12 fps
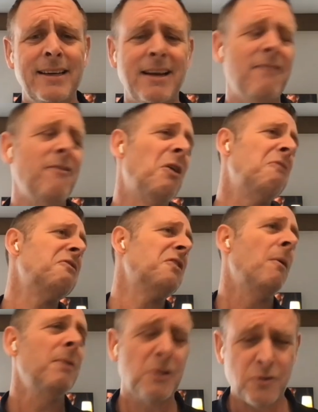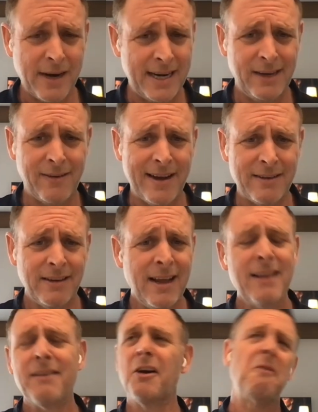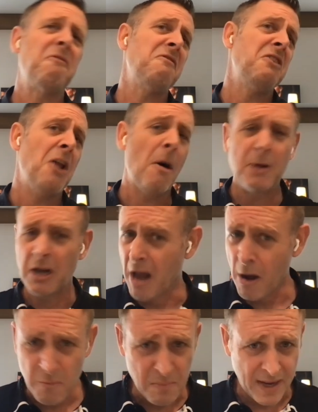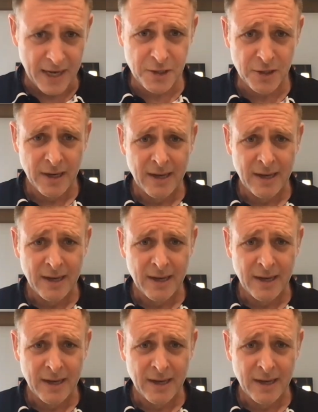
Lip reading: They've got a phenomenal training ground. They've got a phenomenal home pitch.